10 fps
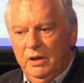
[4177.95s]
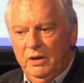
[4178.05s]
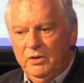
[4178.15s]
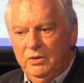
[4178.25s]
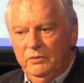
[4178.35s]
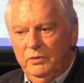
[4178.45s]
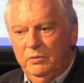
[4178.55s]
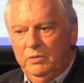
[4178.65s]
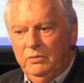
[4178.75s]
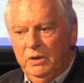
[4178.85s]
I joined
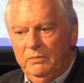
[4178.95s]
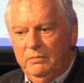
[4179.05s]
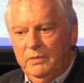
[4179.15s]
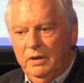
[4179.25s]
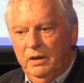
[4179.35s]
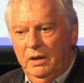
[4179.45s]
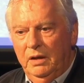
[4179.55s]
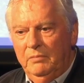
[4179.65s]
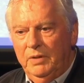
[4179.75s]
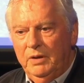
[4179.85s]
Formula One
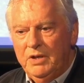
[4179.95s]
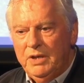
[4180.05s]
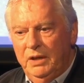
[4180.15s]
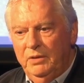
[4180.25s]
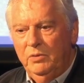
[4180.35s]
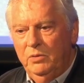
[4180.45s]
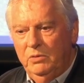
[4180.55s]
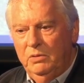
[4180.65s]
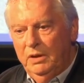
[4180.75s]
uh, because I thought,